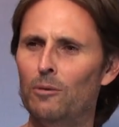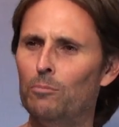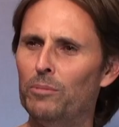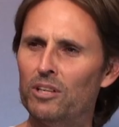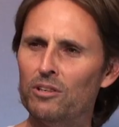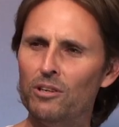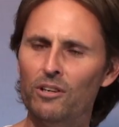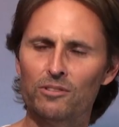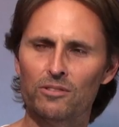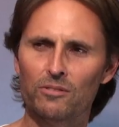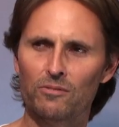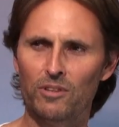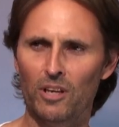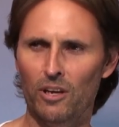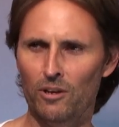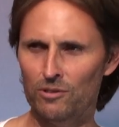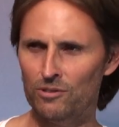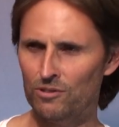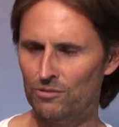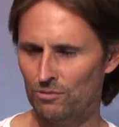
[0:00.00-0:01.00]
because of
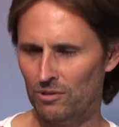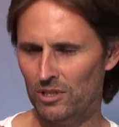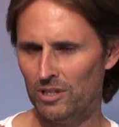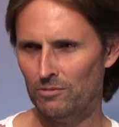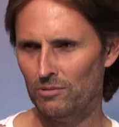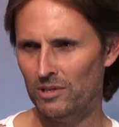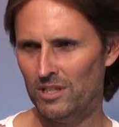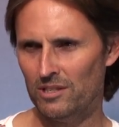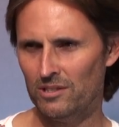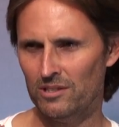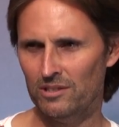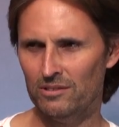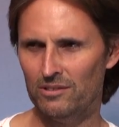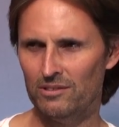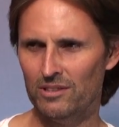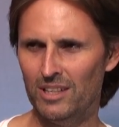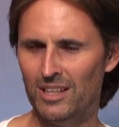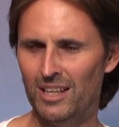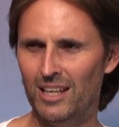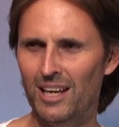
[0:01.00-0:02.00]
those three
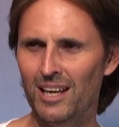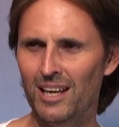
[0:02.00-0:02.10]
reasons.